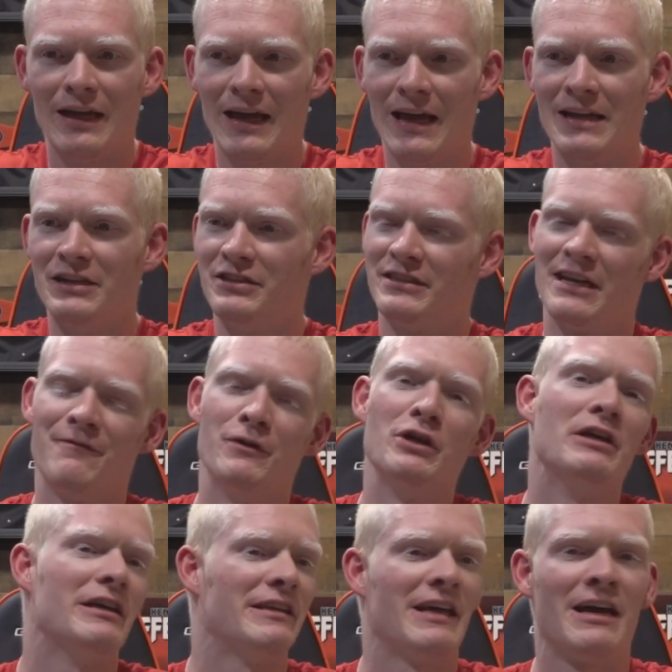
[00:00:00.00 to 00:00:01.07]
And you say, if you
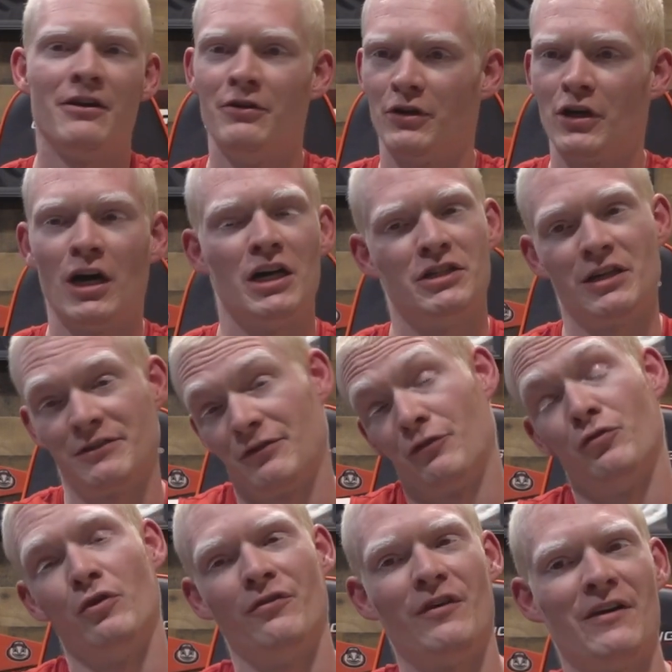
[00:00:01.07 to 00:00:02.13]
can get that under contract for
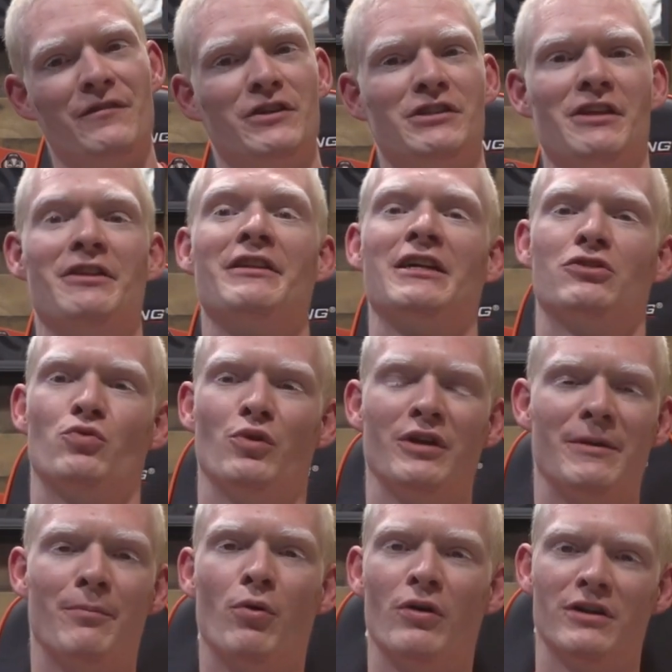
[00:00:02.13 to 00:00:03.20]
4 or 5 years, I think that's really
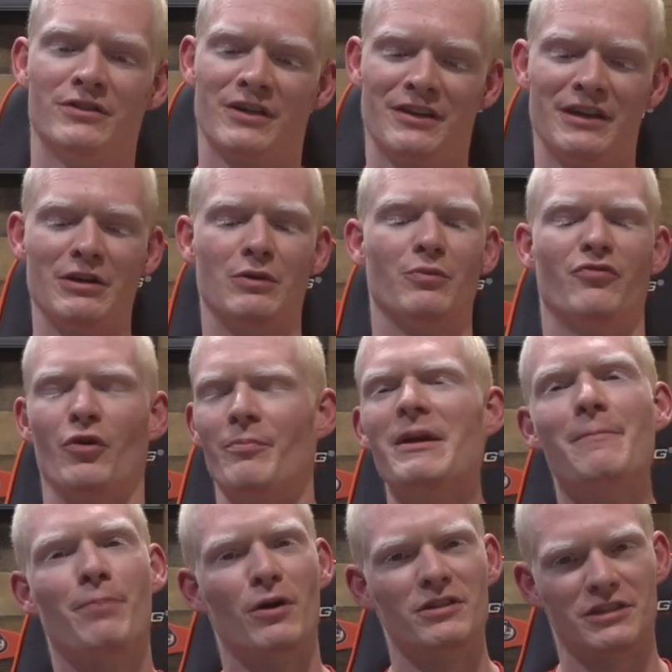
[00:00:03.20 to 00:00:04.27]
important. So I think for
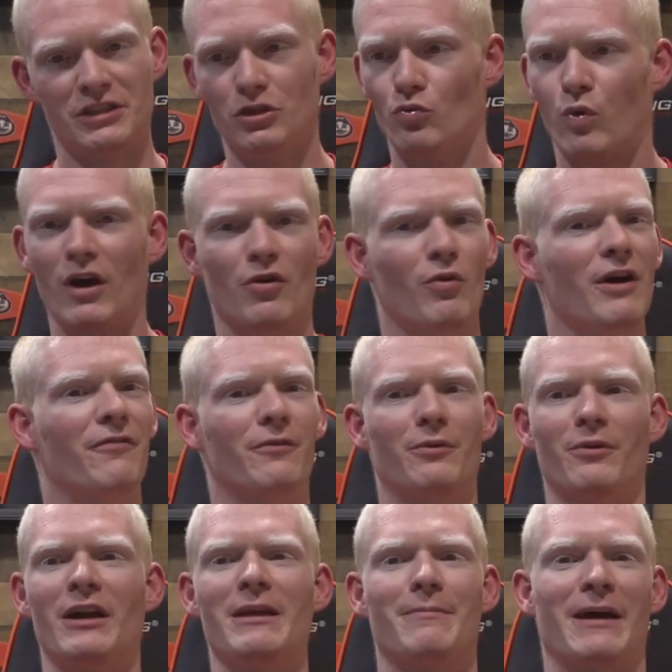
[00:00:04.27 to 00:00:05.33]
me personally, you run away from the
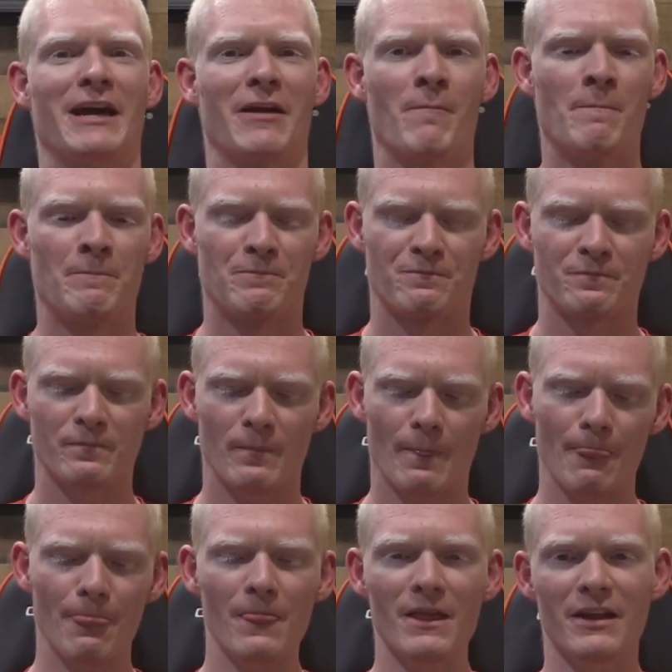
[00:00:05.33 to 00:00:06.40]
running back.
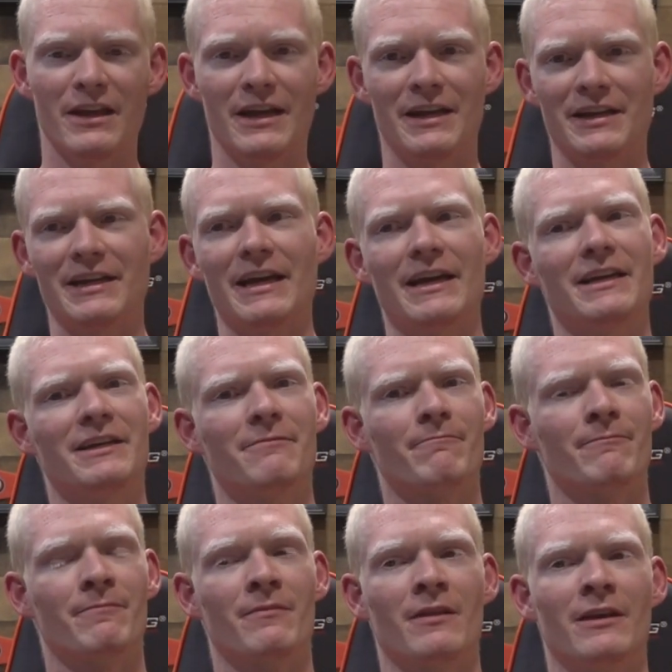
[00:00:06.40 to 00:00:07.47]
And again,
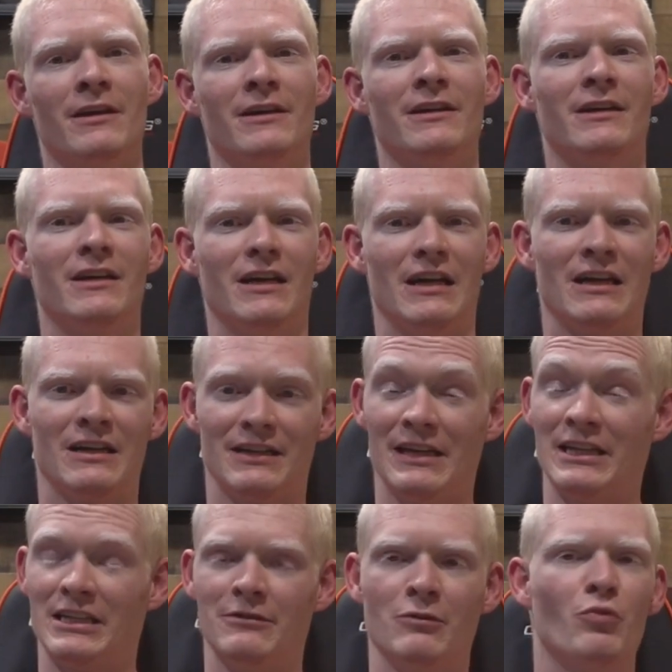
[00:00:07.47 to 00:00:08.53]

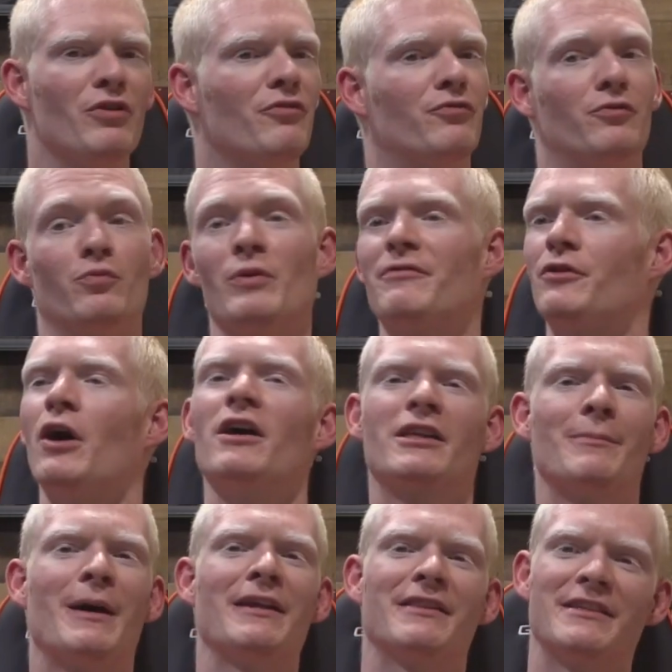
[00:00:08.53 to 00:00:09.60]
we've talked
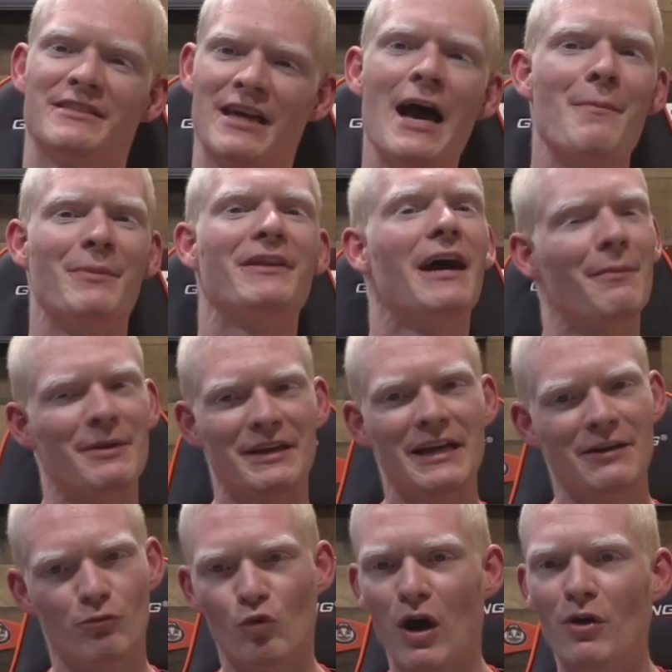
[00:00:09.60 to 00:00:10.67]
about this time and time
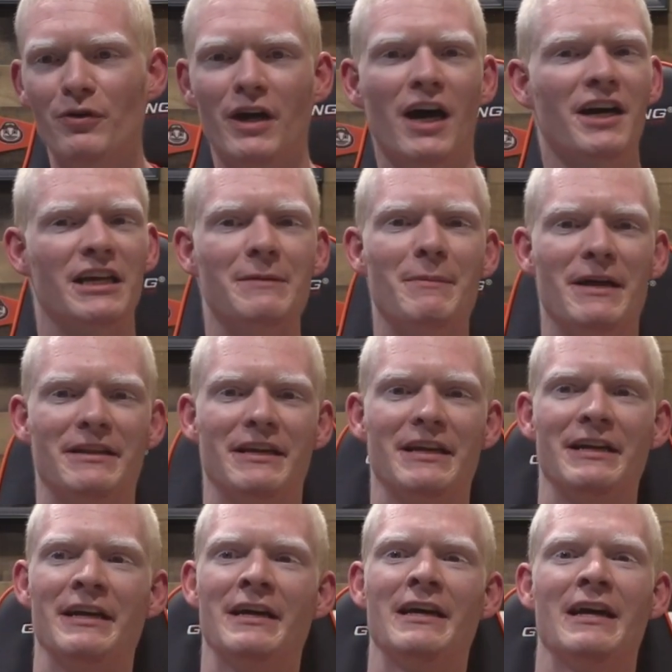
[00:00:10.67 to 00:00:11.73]
again, well
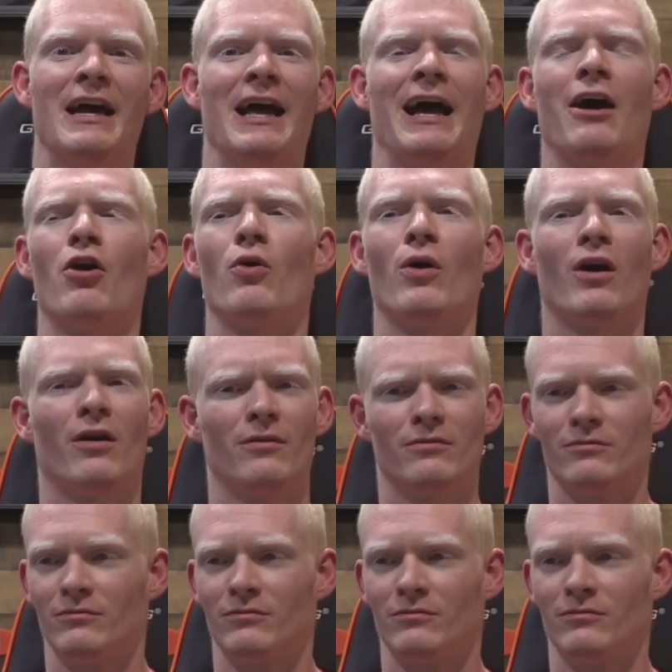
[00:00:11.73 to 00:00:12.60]
documented, how